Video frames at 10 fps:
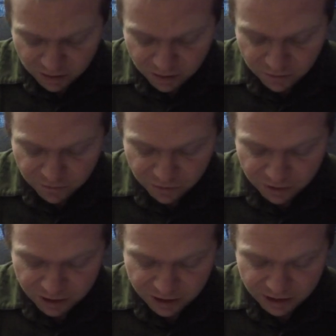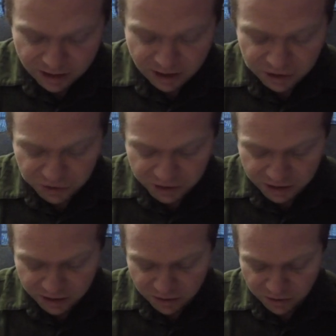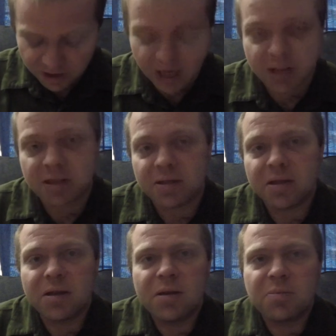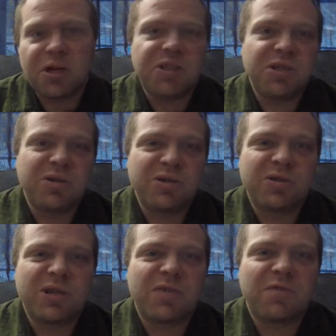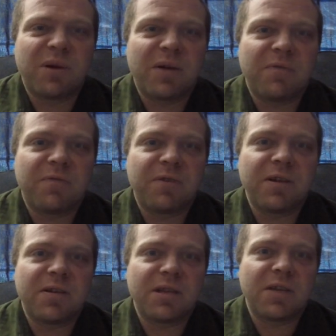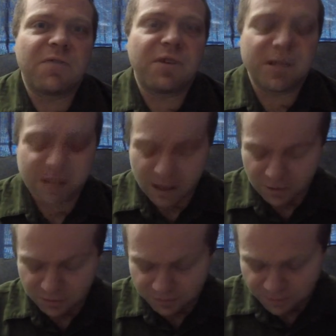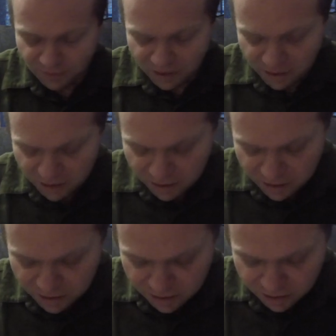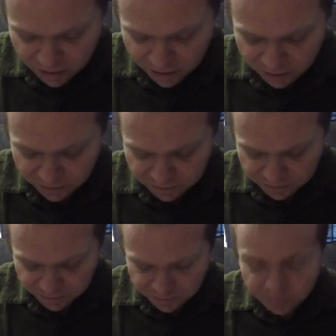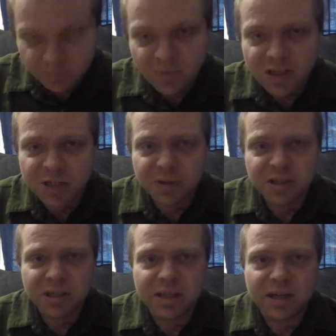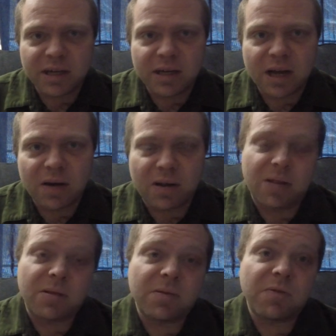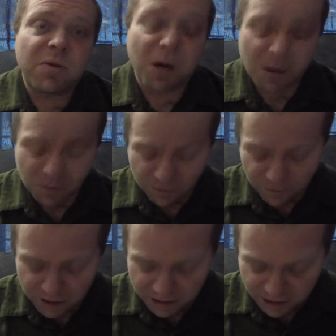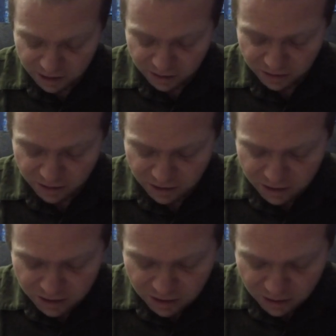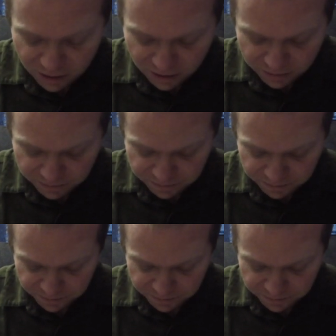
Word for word: avoid injury or death by shielding yourself by fa laying face down. Um, especially laying down on the ground face down. Um,